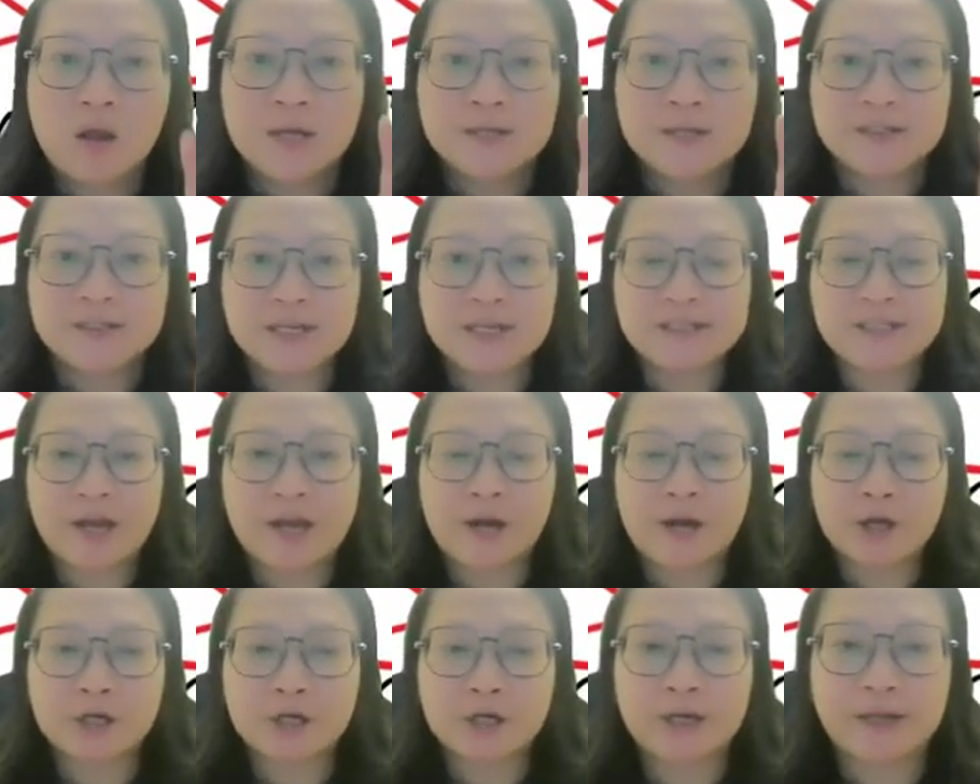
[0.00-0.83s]
Since they
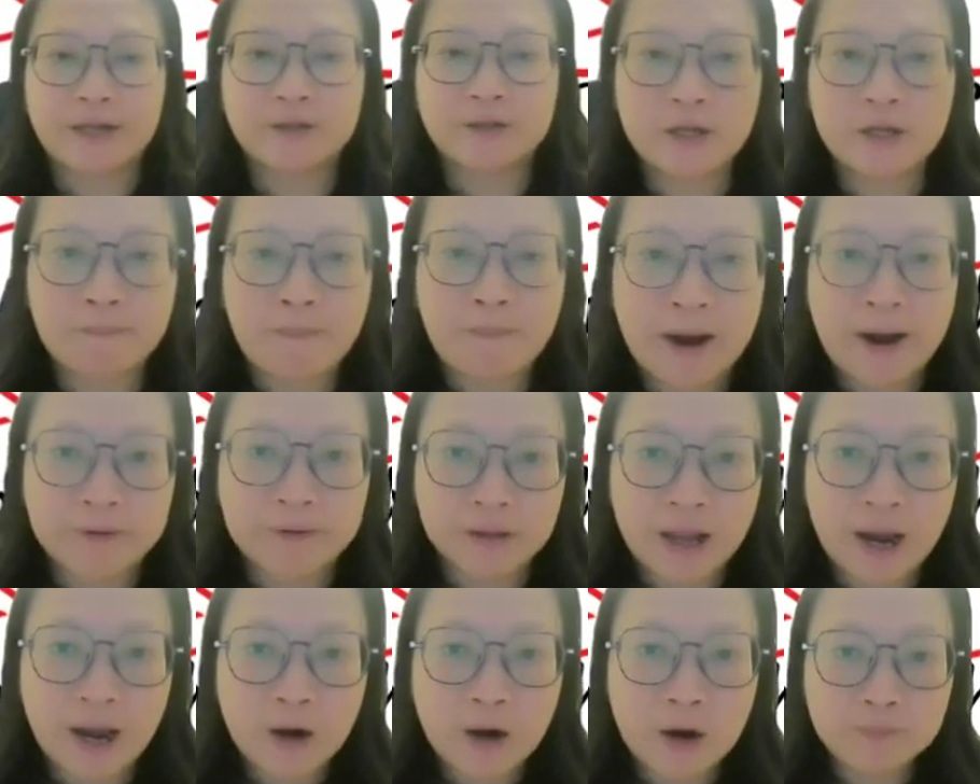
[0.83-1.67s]
are connected in
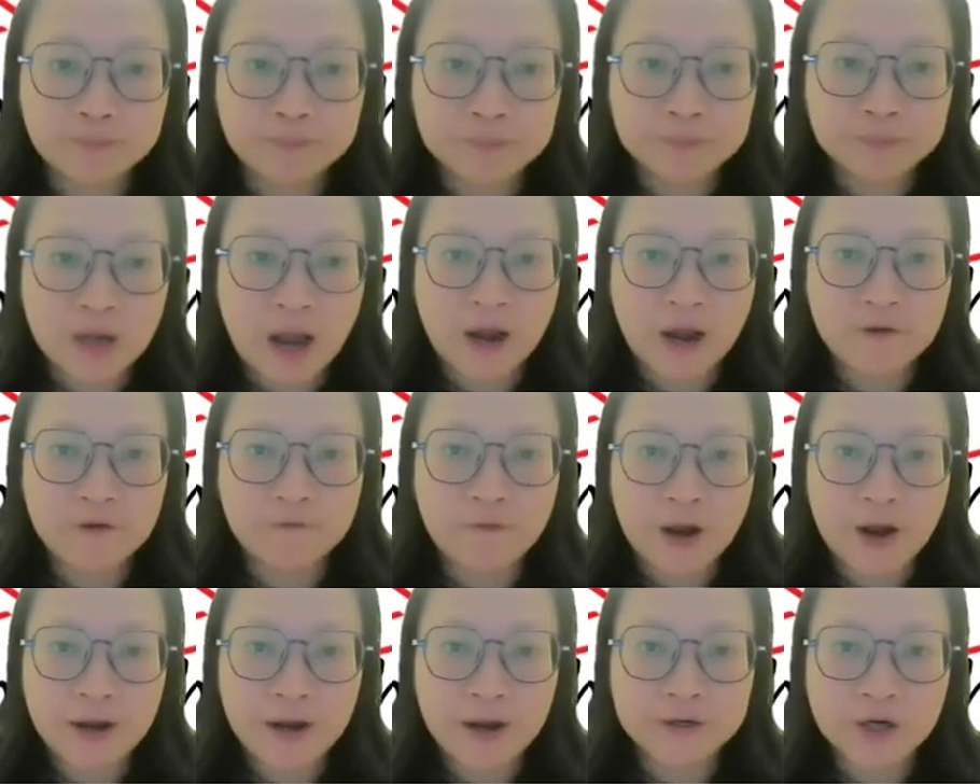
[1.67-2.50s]
parallel, I
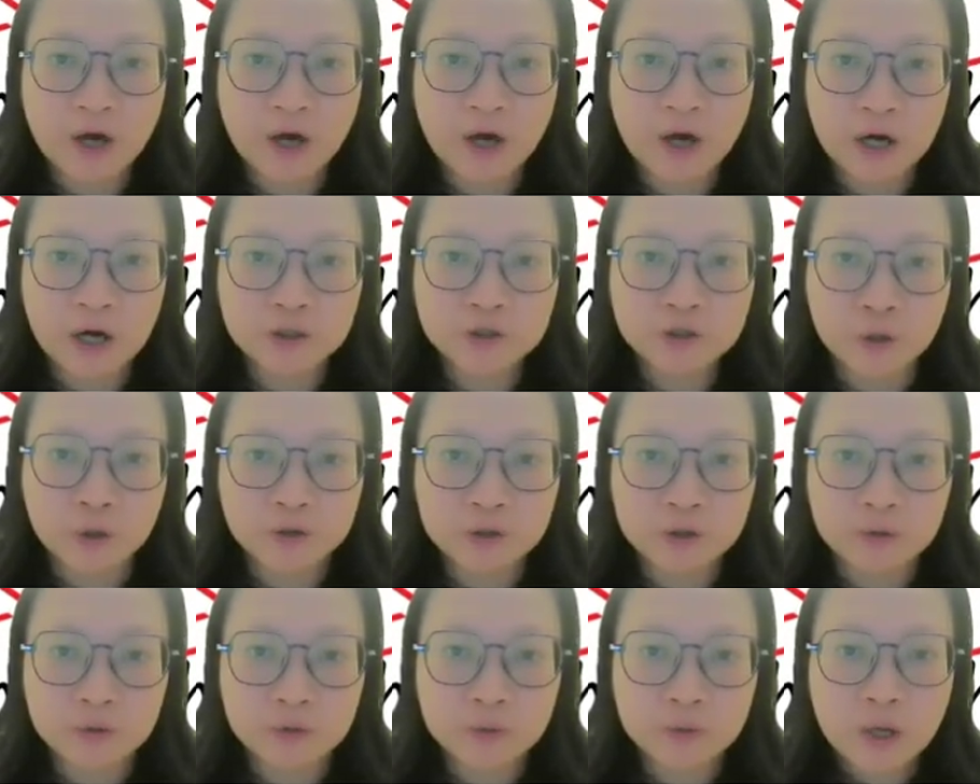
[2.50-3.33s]
find the R
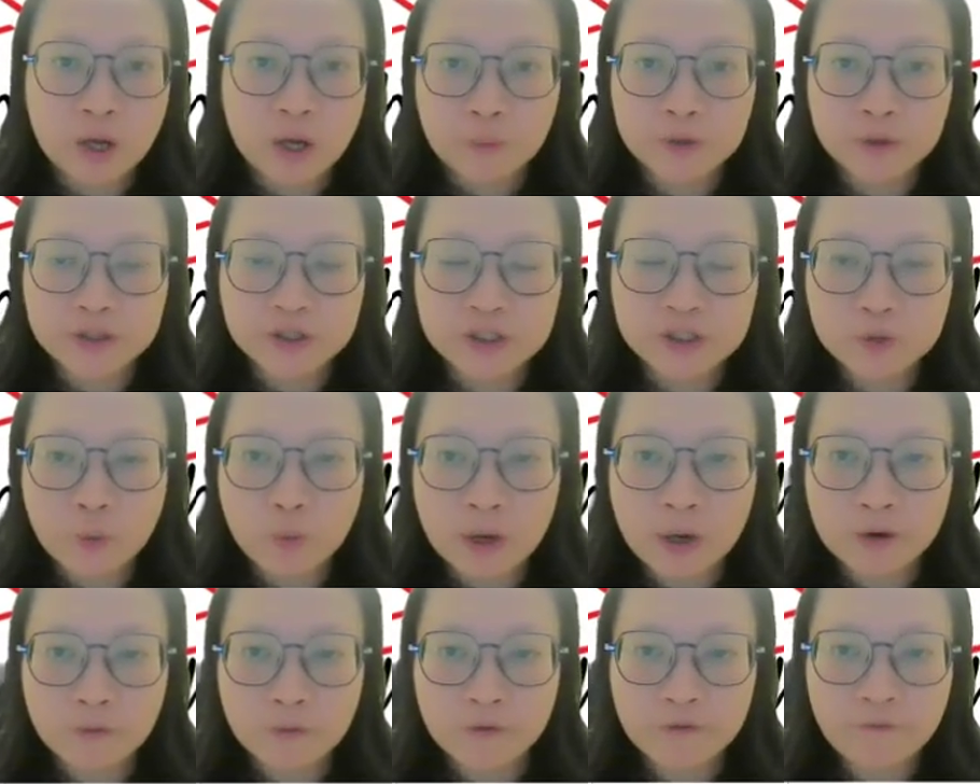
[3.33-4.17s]
total, which is
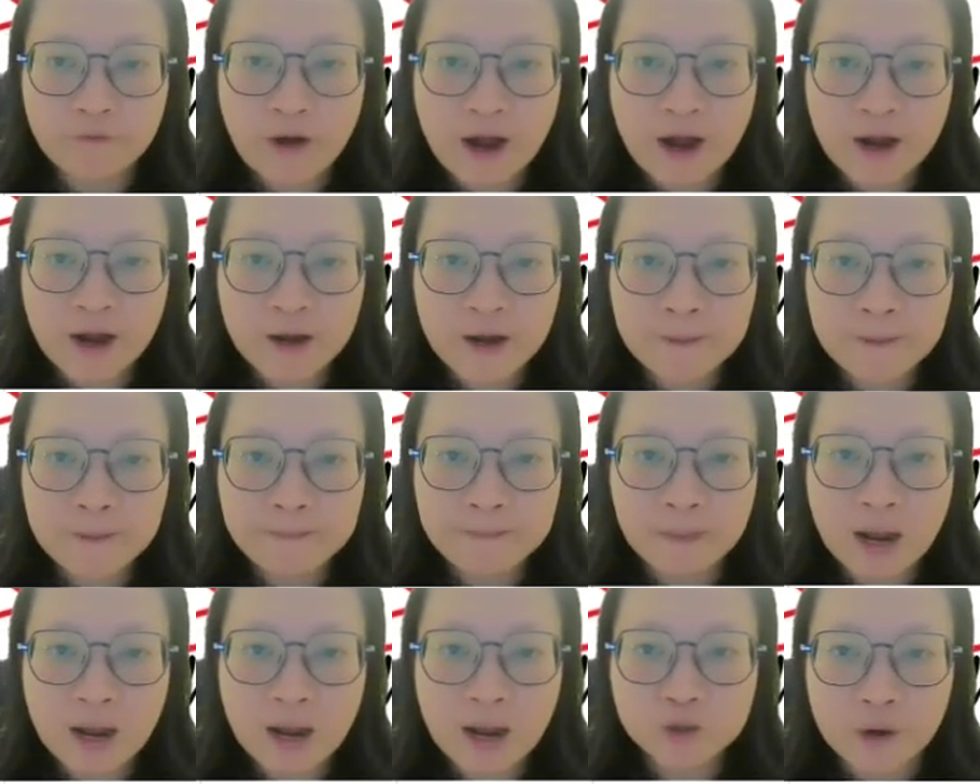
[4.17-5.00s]
1 over 5
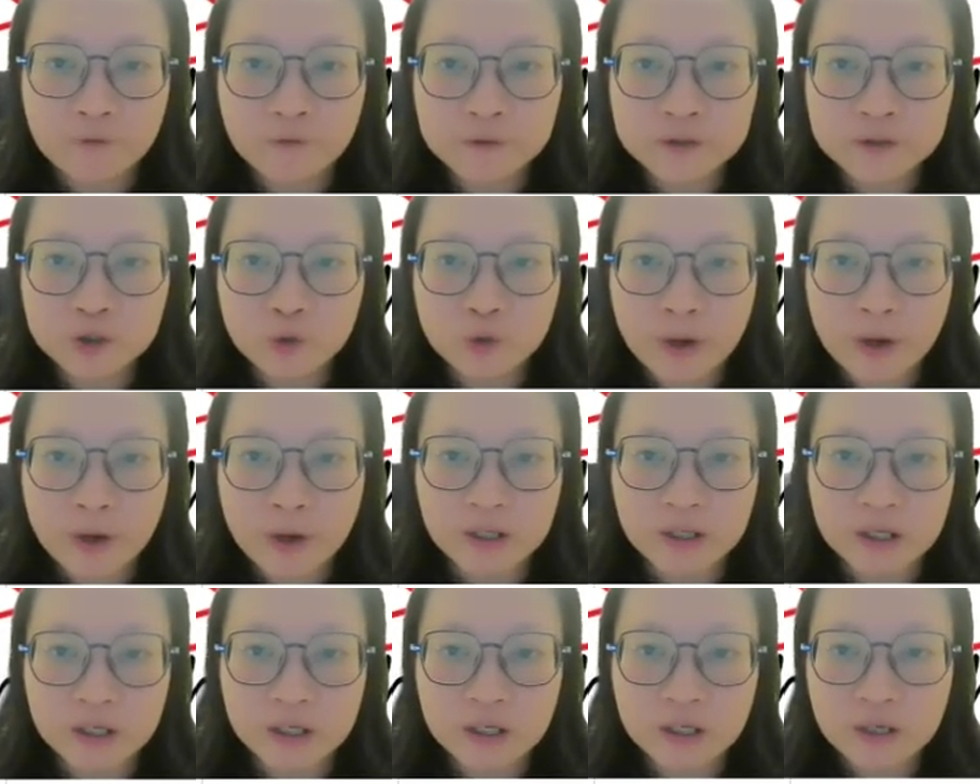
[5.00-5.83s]
plus 1 over
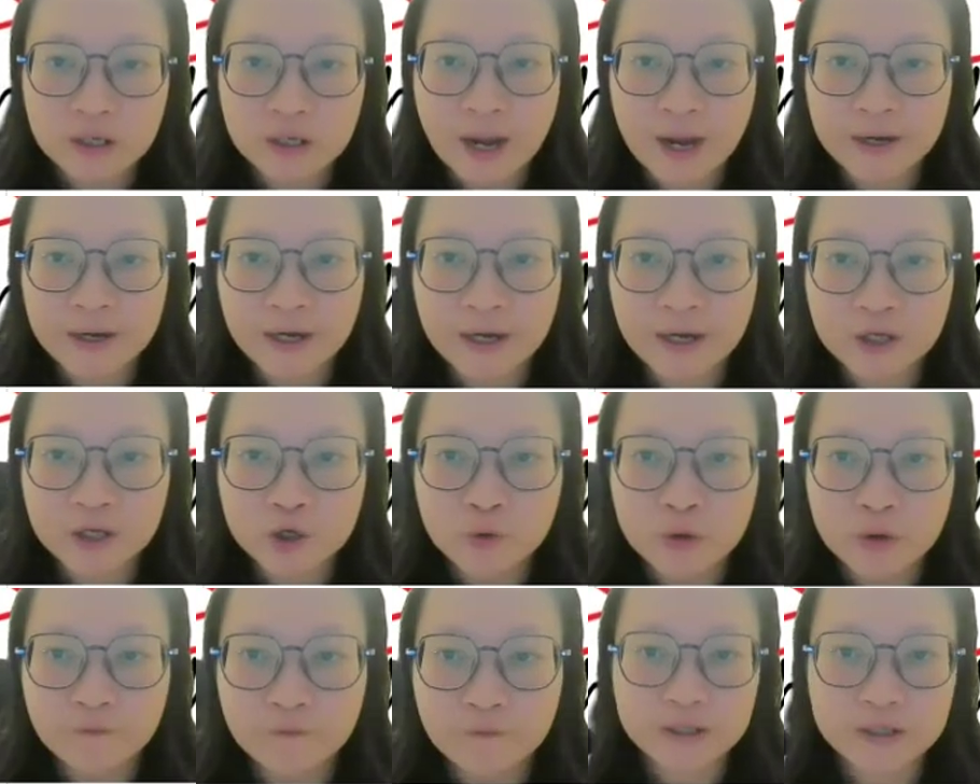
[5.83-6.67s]
20. And then
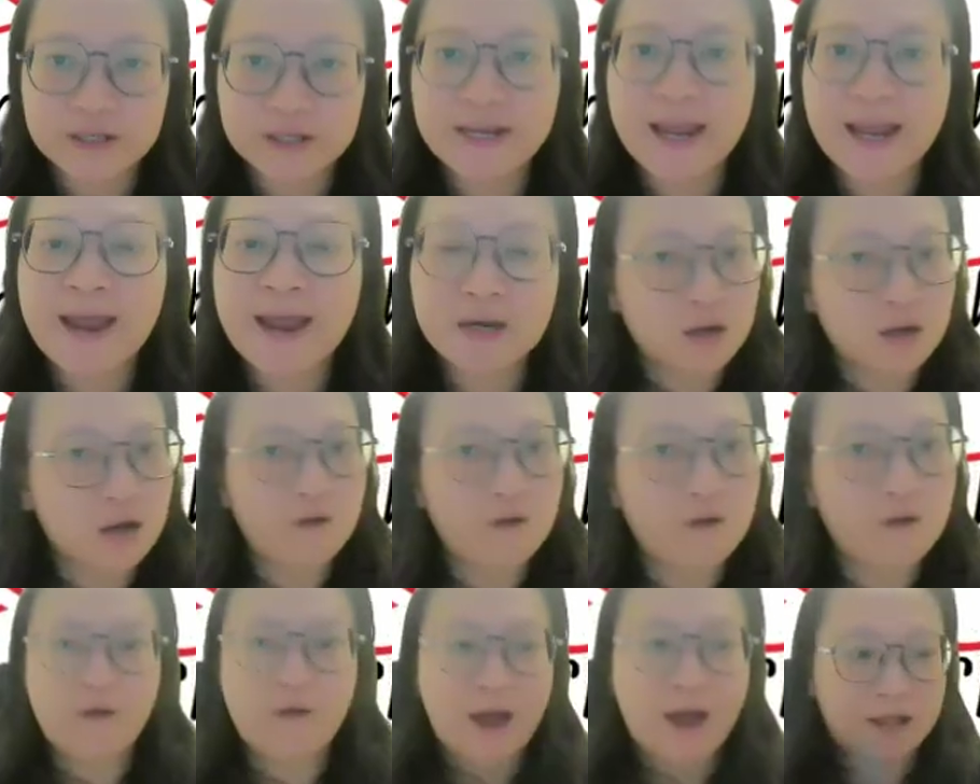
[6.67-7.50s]
you invert it.
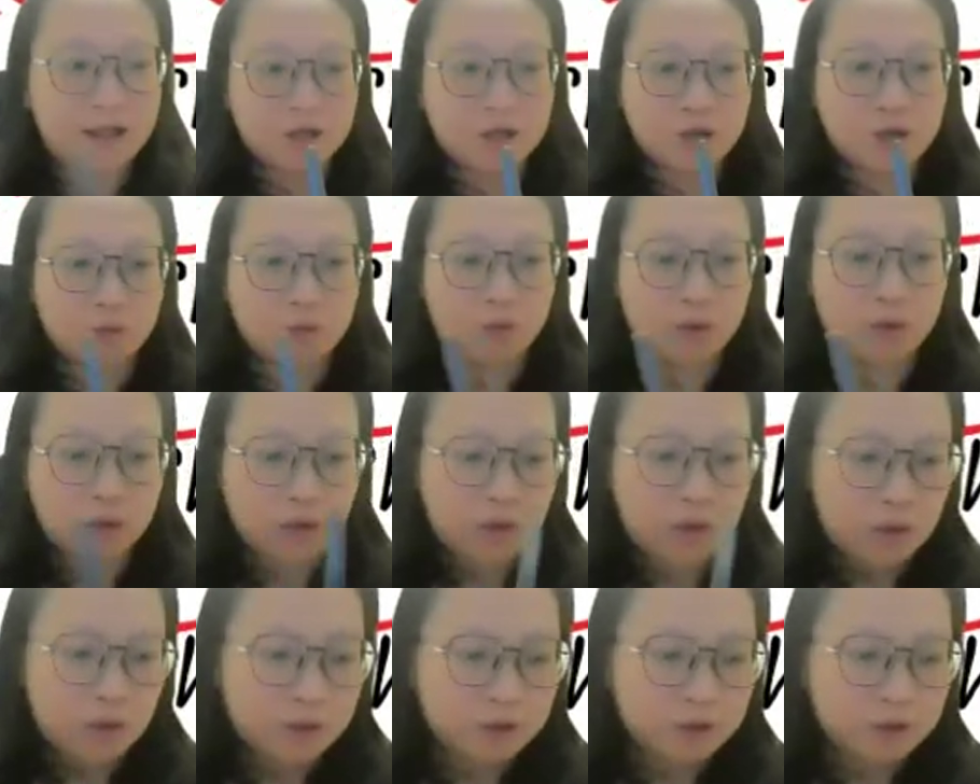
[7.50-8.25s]
Get a value.